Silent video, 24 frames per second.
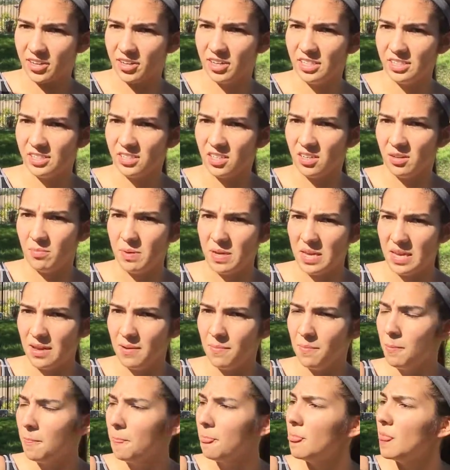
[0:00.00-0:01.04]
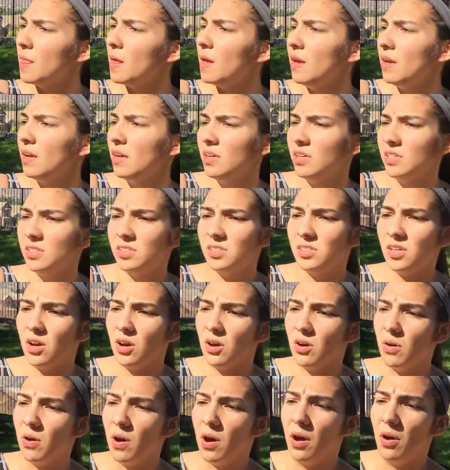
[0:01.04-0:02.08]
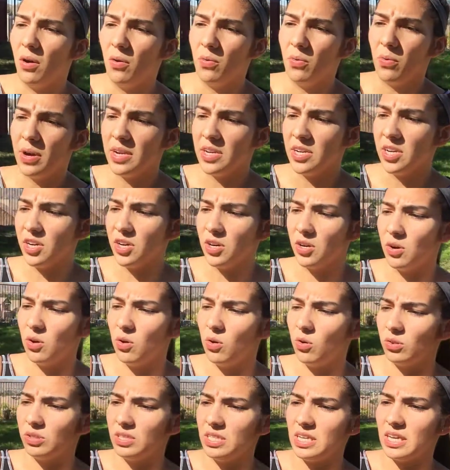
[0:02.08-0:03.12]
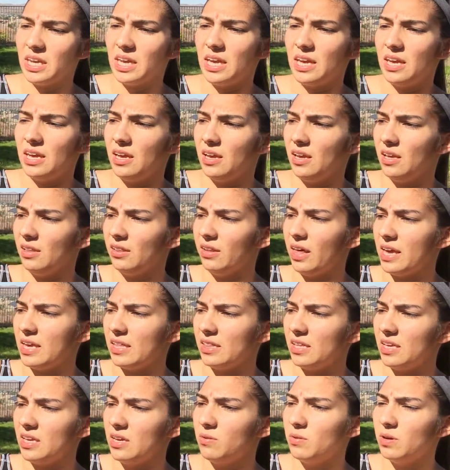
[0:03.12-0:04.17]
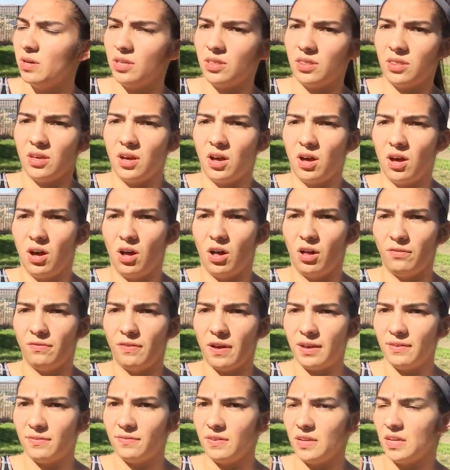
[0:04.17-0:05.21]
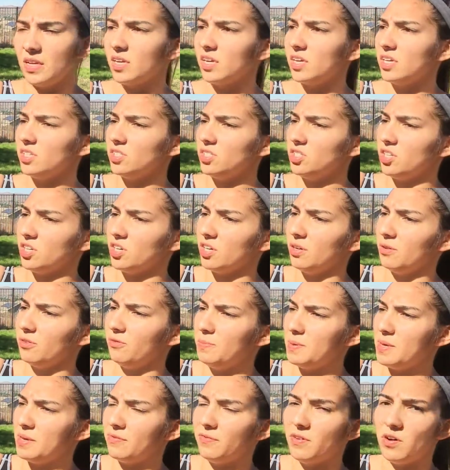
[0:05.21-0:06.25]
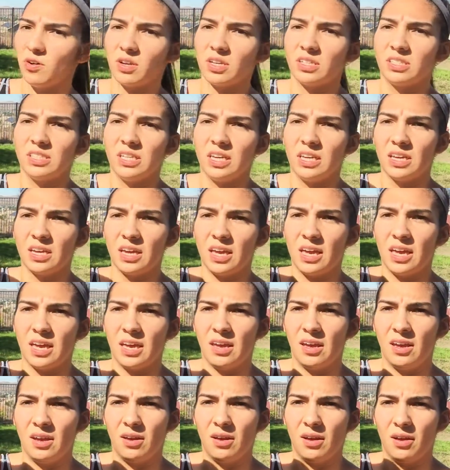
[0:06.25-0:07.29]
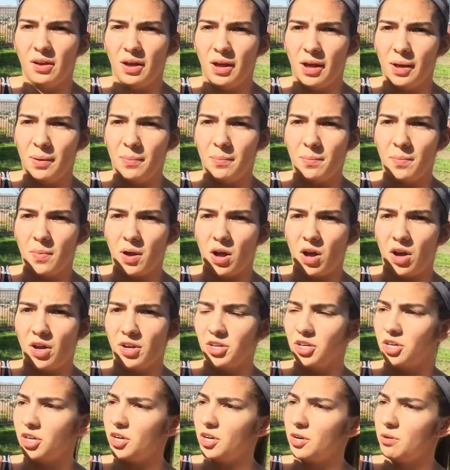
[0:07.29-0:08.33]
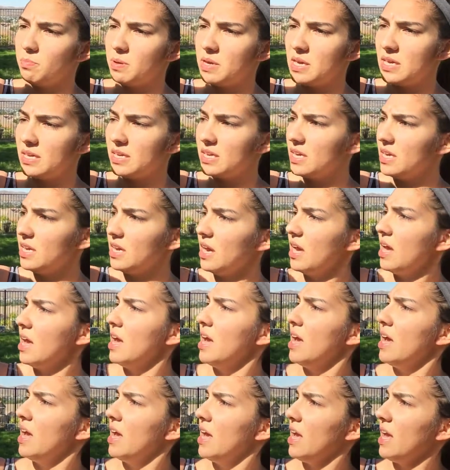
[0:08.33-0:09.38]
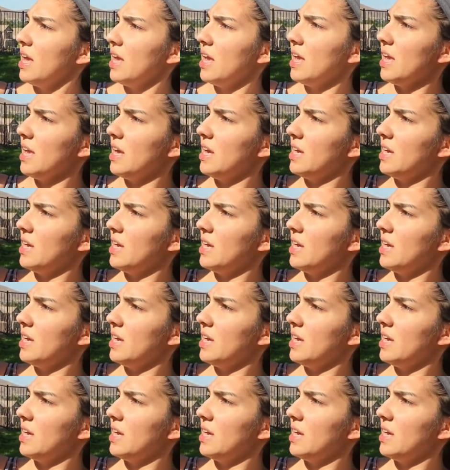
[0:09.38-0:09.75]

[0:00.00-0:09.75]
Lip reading: So when you're holding it lightly with all 5 fingers, you're going to be focusing it on your pinky and your